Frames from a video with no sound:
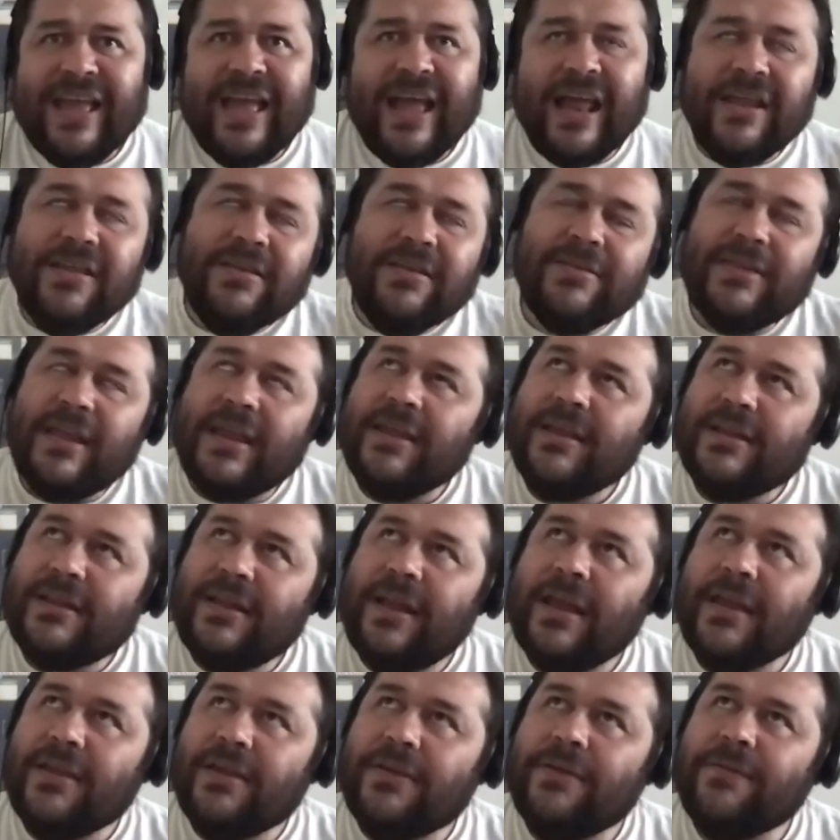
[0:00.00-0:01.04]
And it's
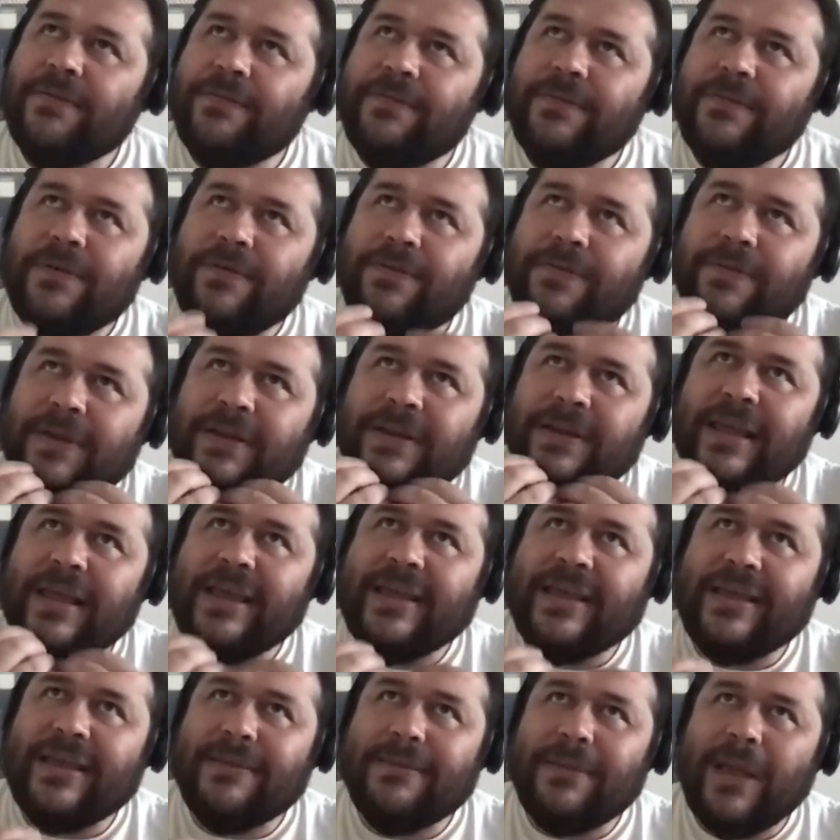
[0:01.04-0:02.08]
like you feel
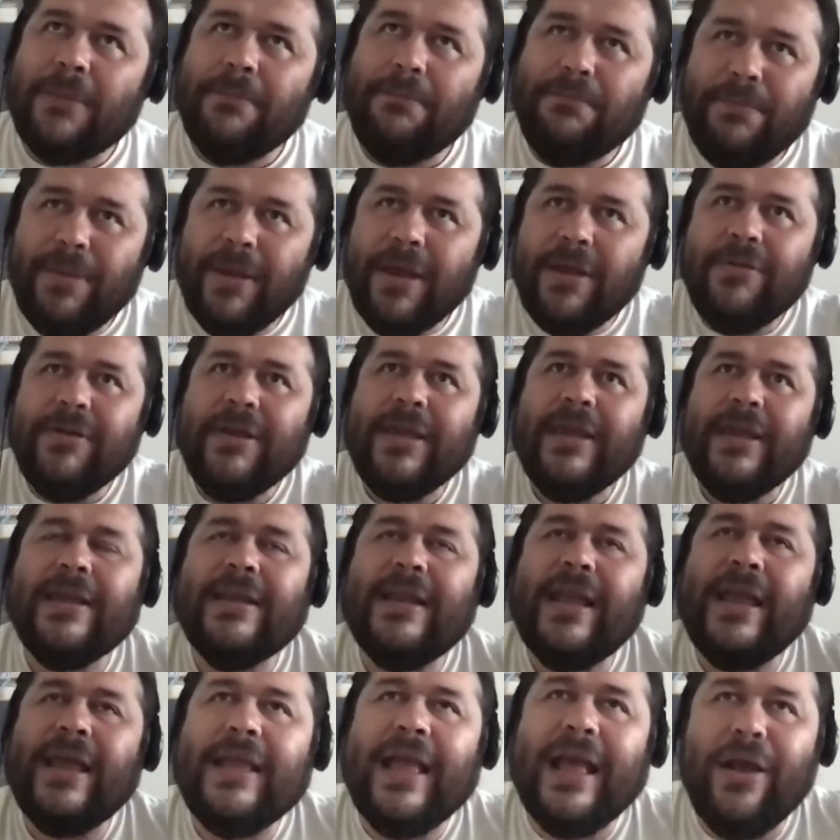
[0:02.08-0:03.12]
like
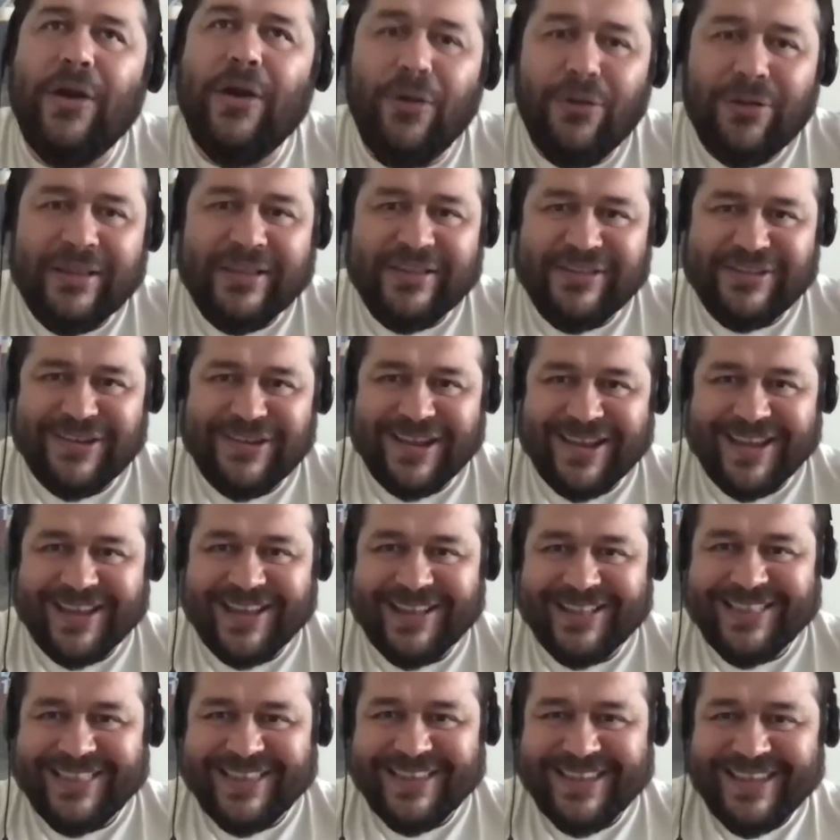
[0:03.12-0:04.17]
like an only
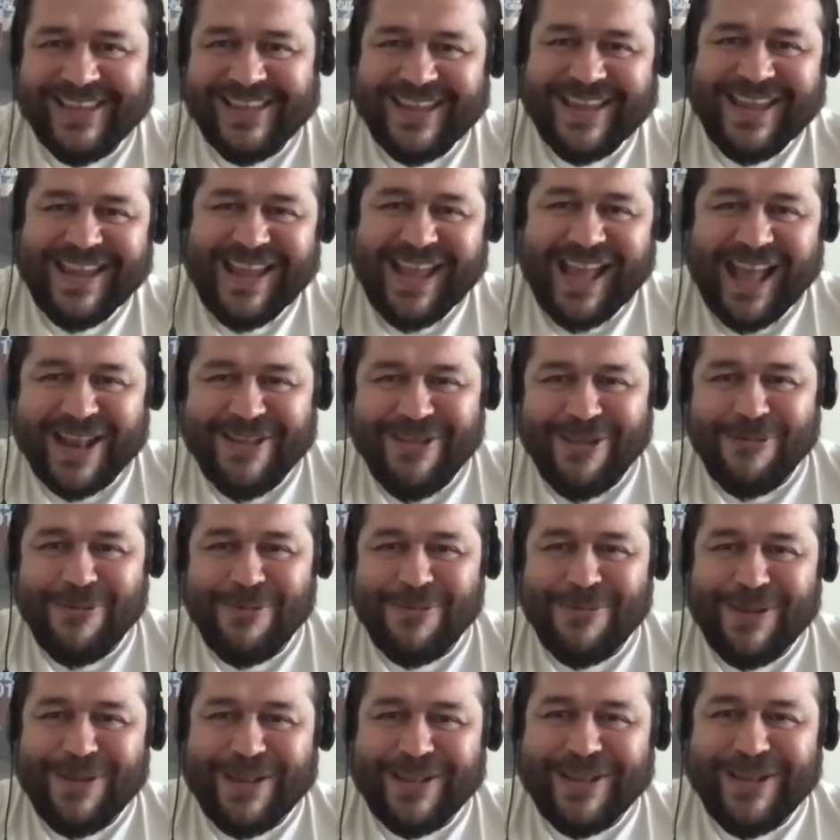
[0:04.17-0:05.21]
child, and
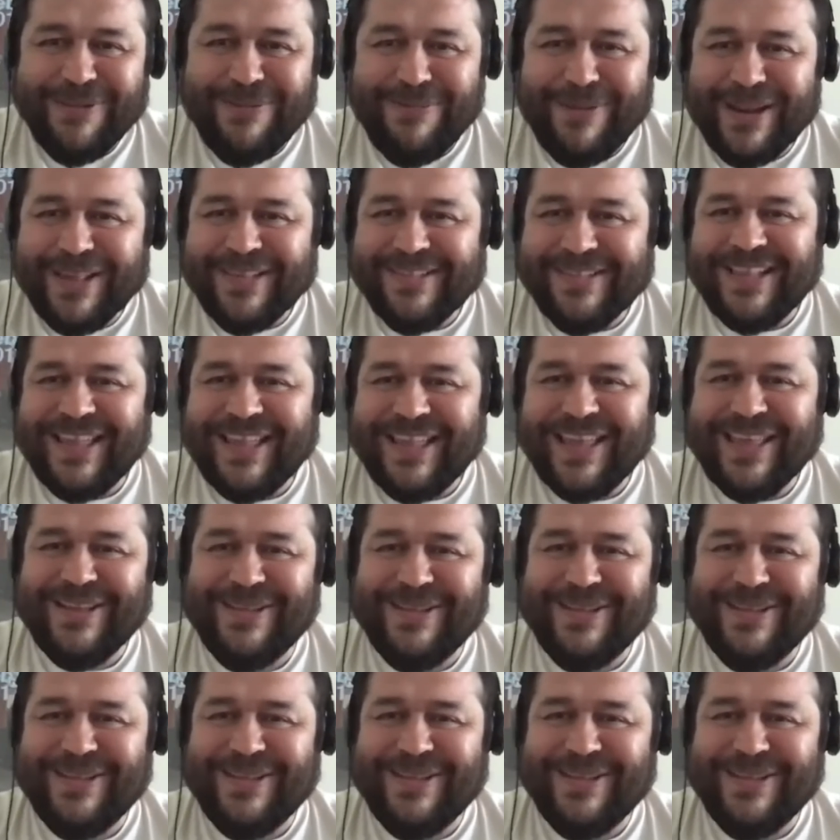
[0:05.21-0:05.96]
everybody's like